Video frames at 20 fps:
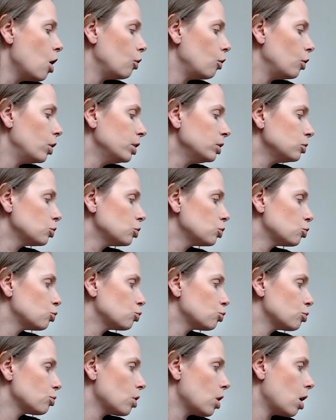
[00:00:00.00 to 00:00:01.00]
Let's
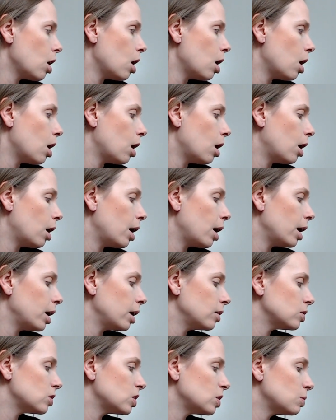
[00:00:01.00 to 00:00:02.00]

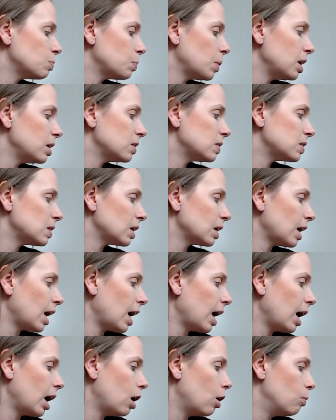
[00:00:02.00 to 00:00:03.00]
try Space
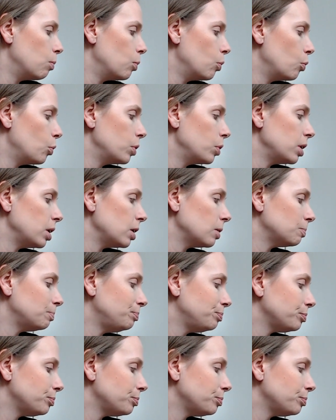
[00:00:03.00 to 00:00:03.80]
Cowboy.